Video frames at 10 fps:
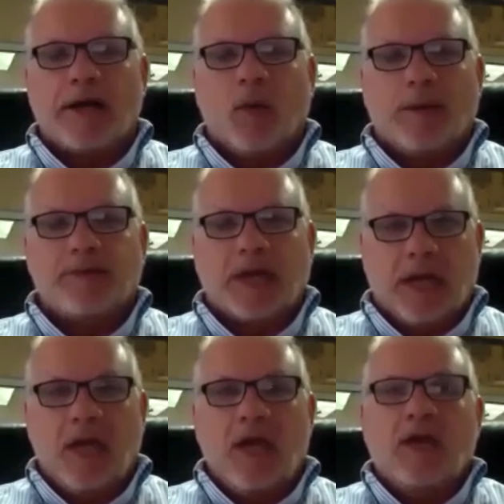a
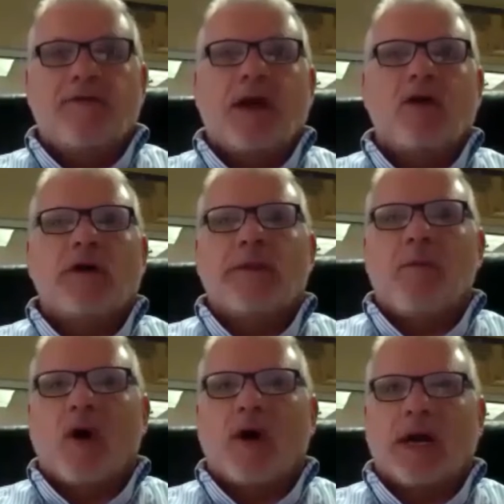website. You've got to look at the
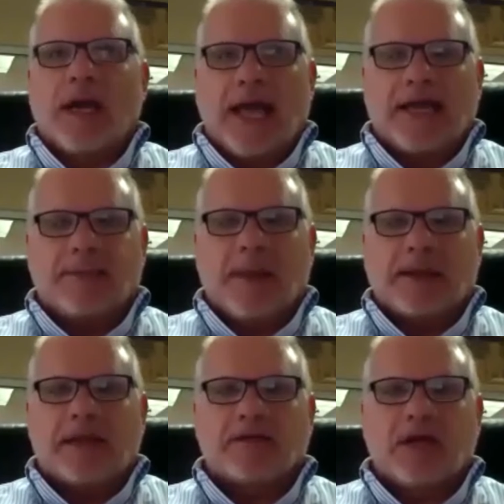marketing
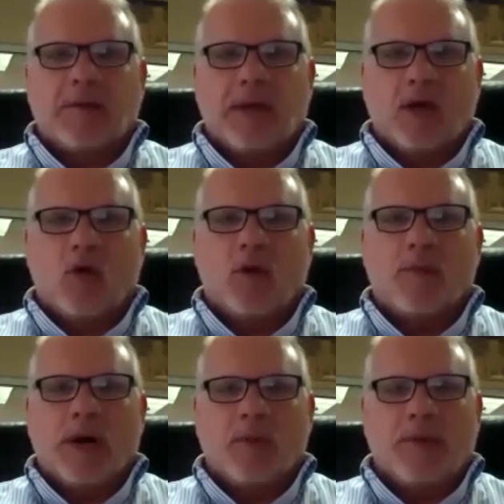aspect that's going to be
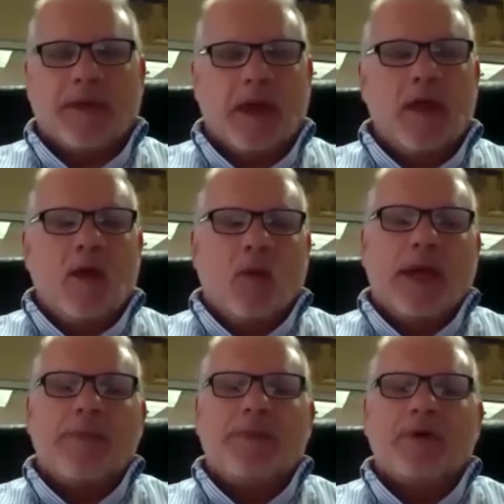incorporated with it. We
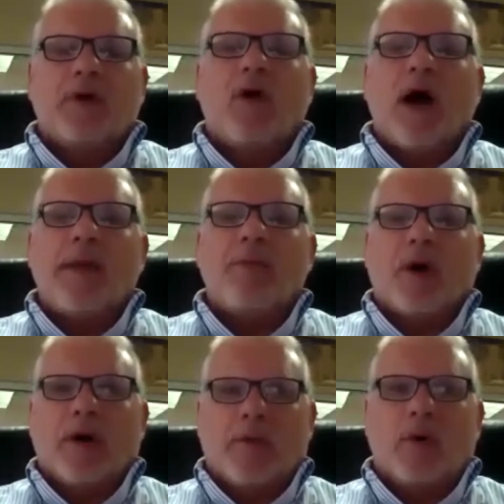had to build a
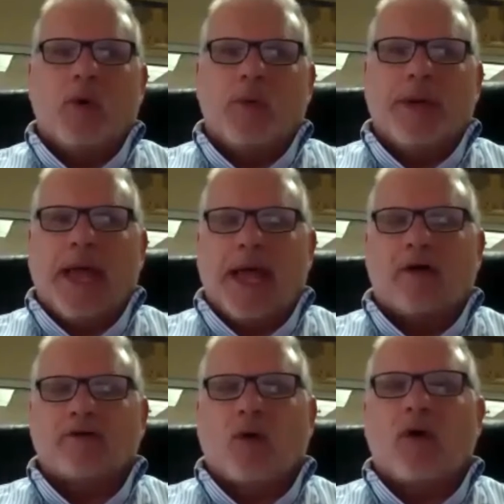library where we would
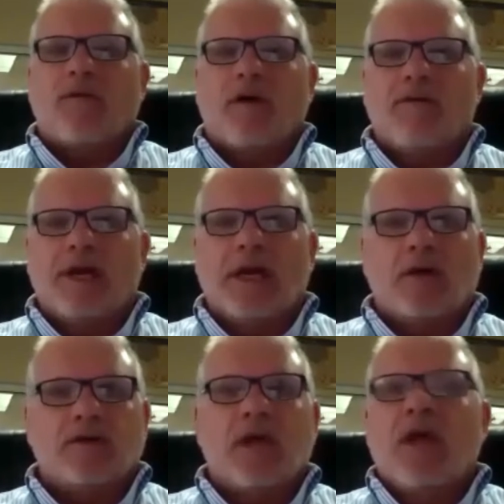house all of our
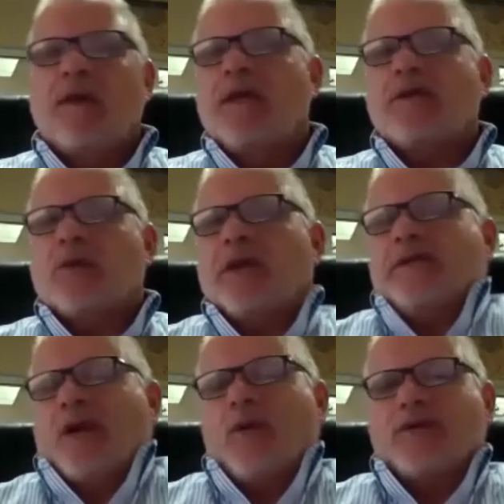videos. These were
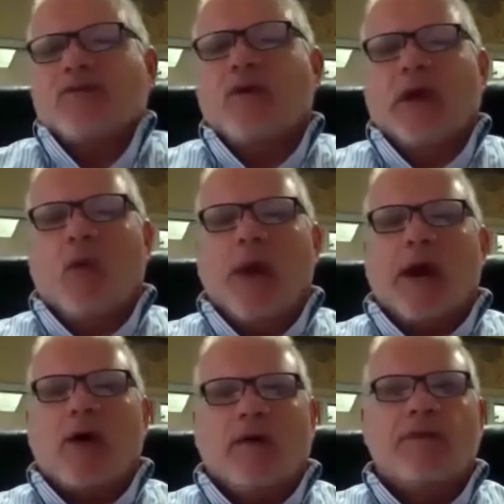things I wasn't really
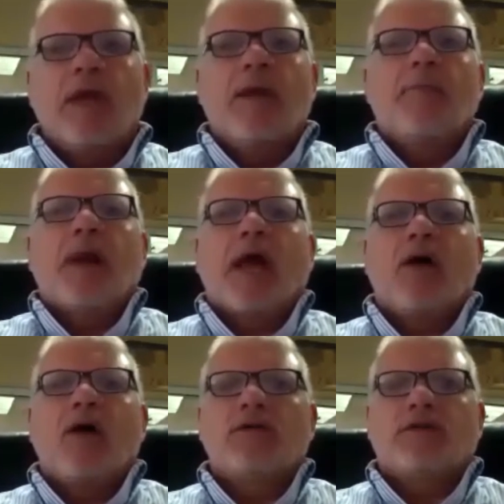aware of but I
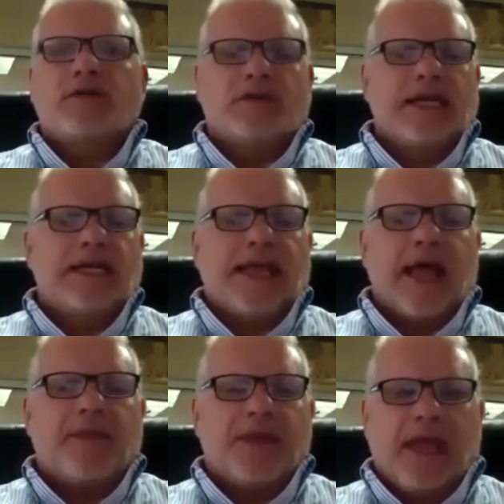seeked
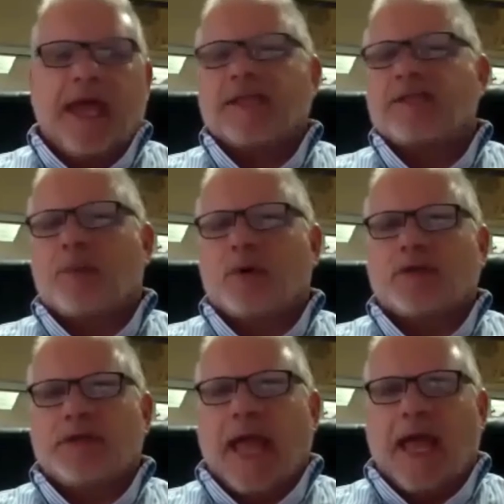out the
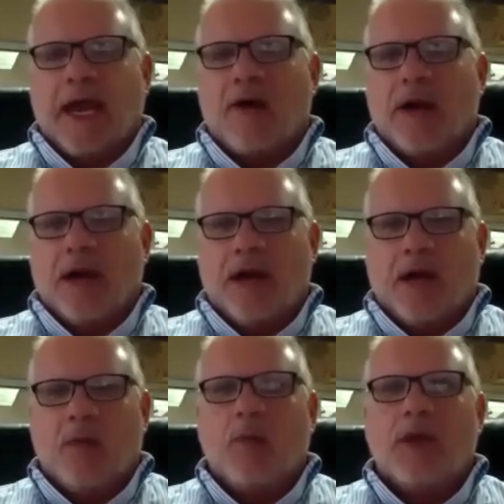experts in that area,
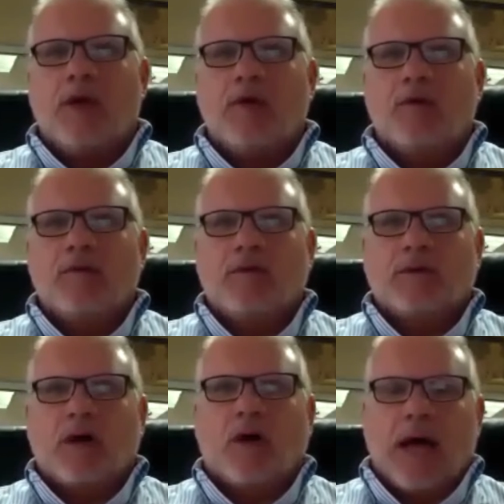and we
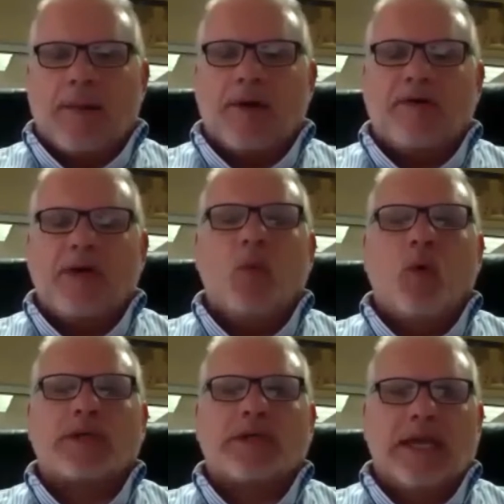collaboratively
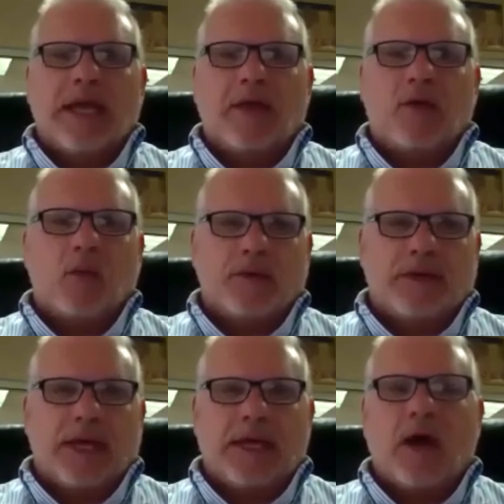worked together with
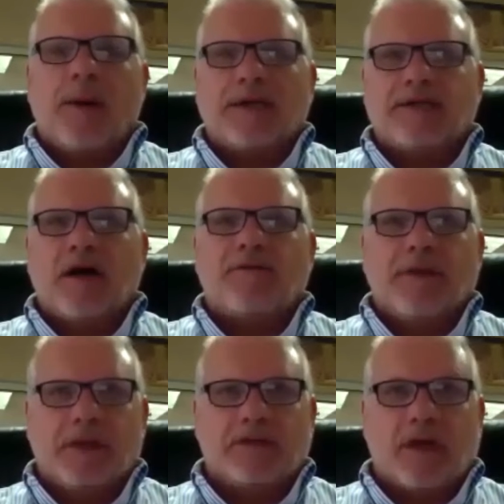Danielle, myself,
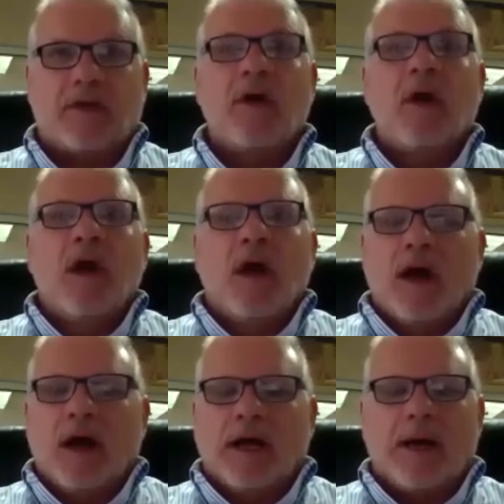and these other
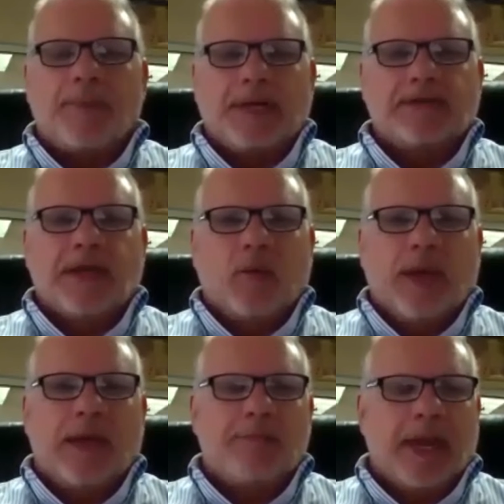uh, companies that
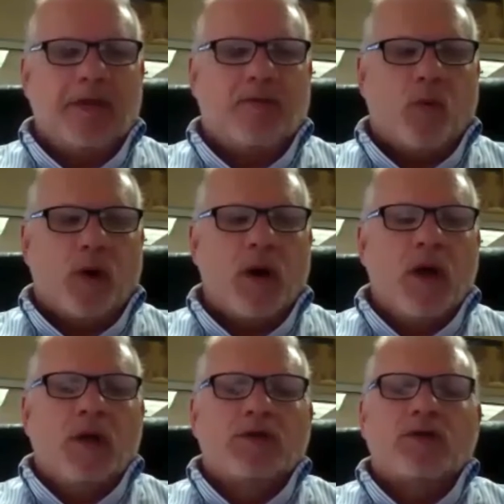we had paid for
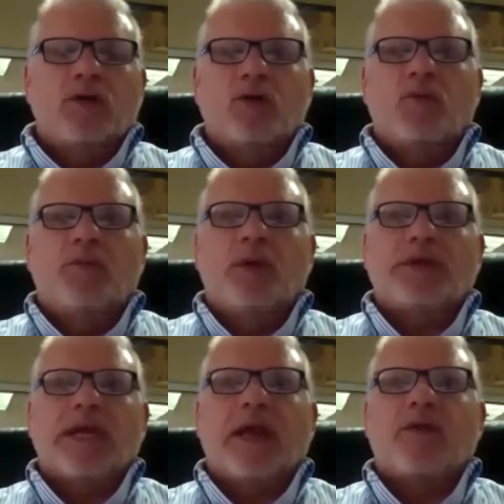to put
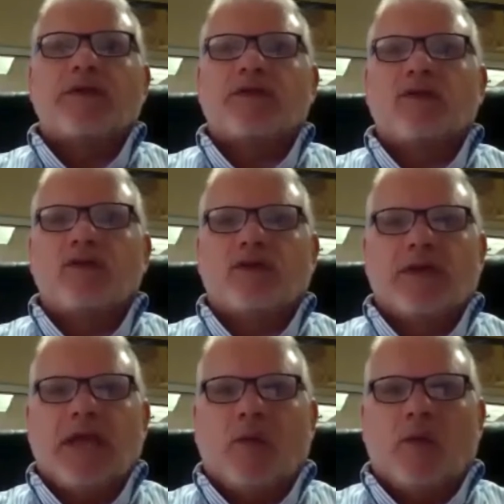together a solution
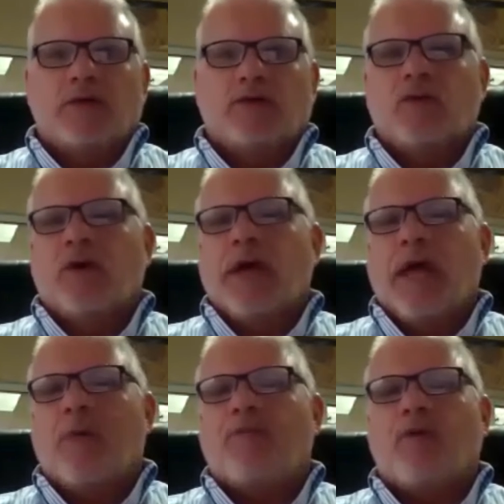that was really
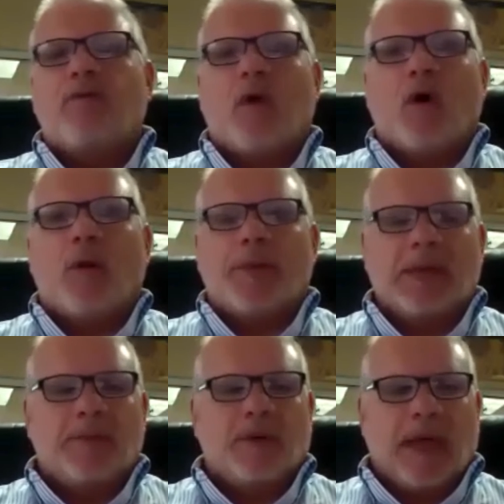helpful for all
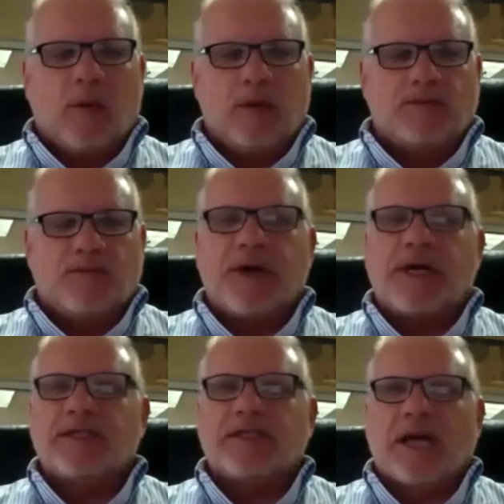people, that was very
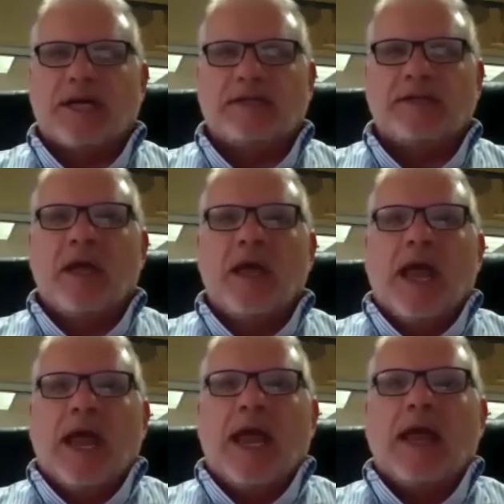concise,
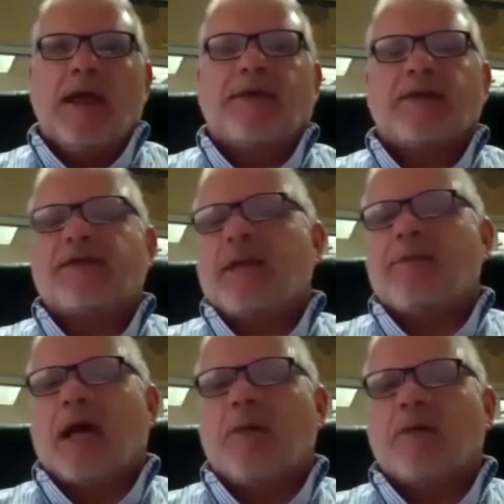and at the same
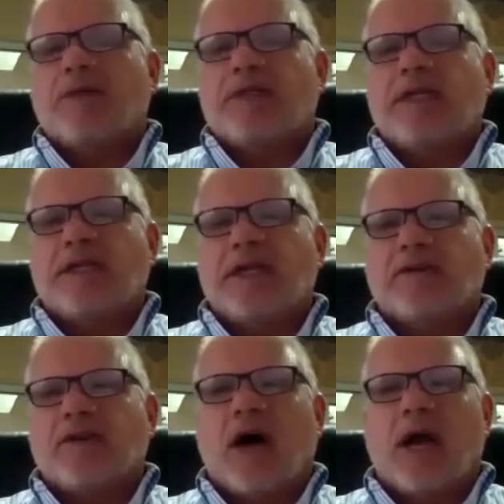time was teaching
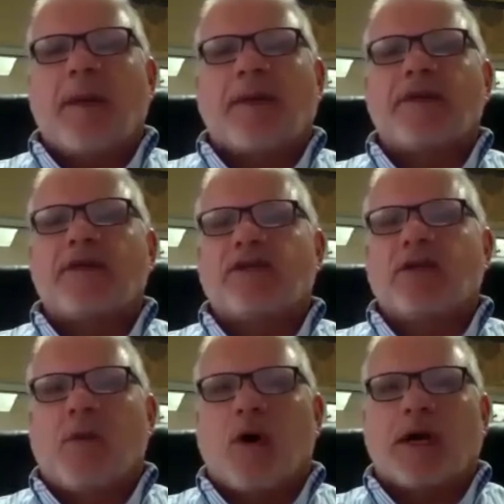us a lot about the
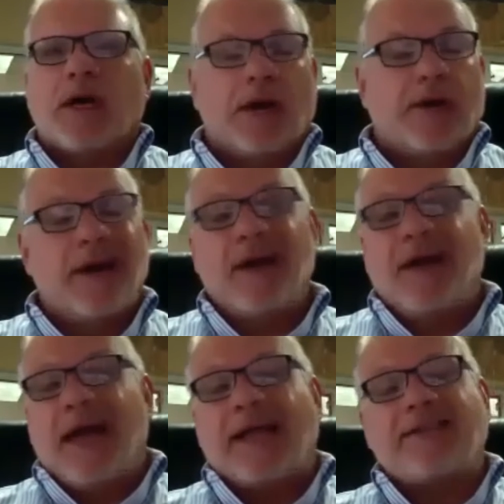digital marketing area.
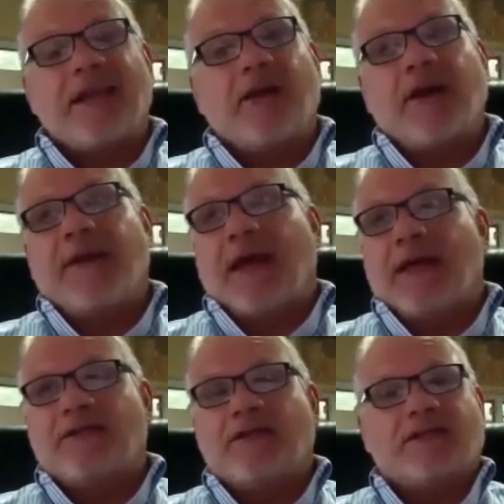That's an area that
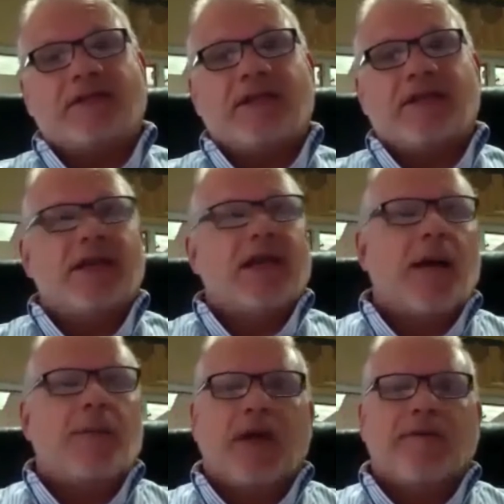is just an
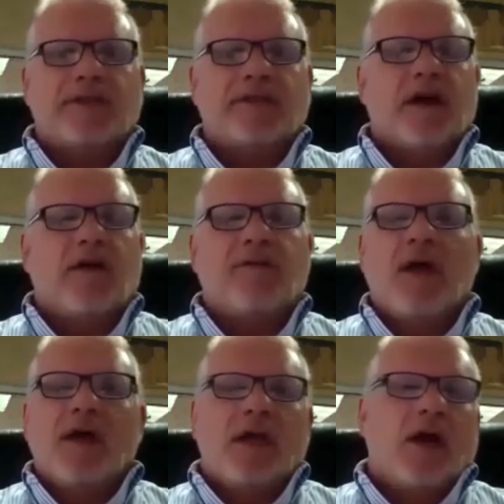anomaly of itself.
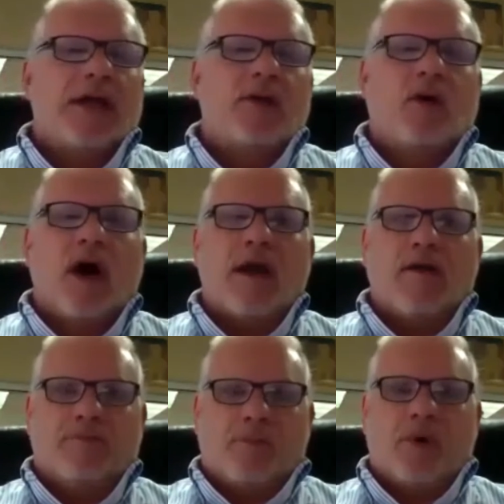You know, I do a lot
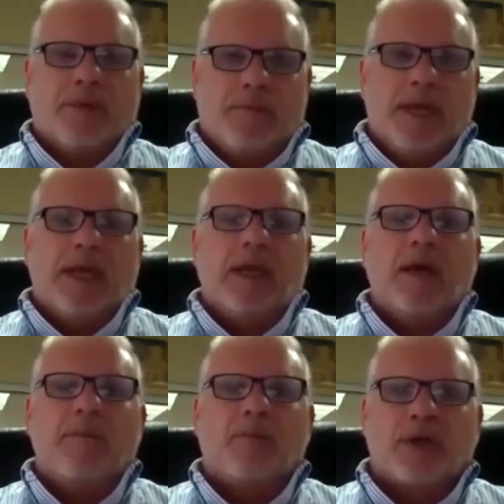of print
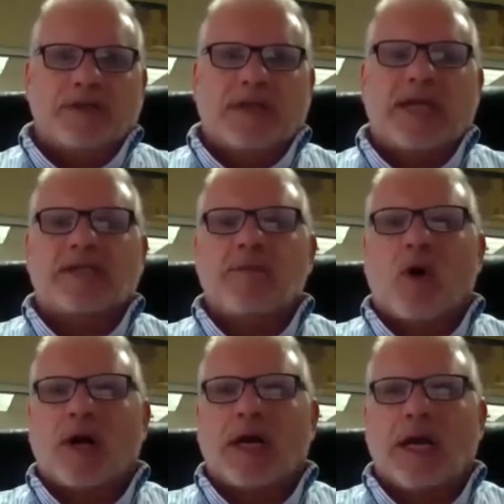media and presentation
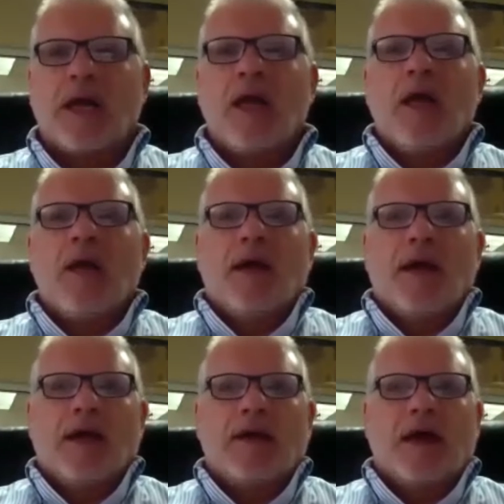marketing,
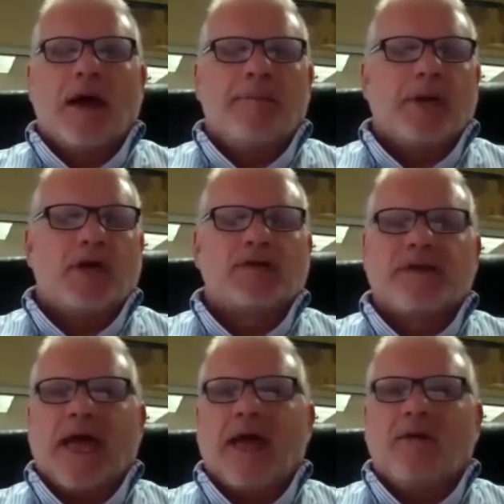and uh, because
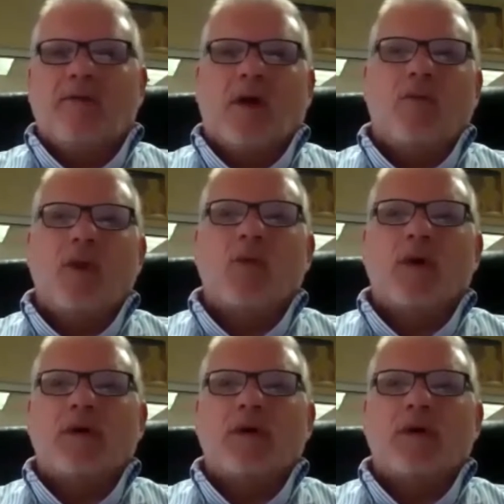of that, we weren't